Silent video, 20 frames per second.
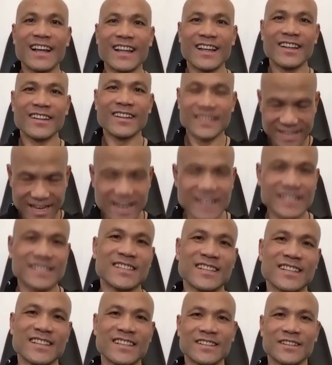
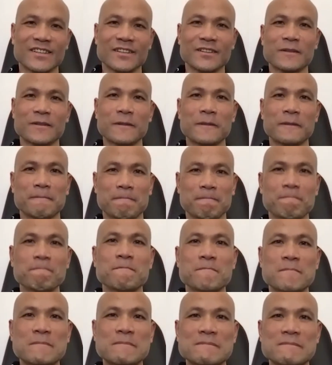automatically
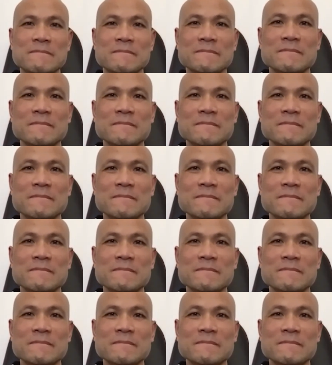that you have to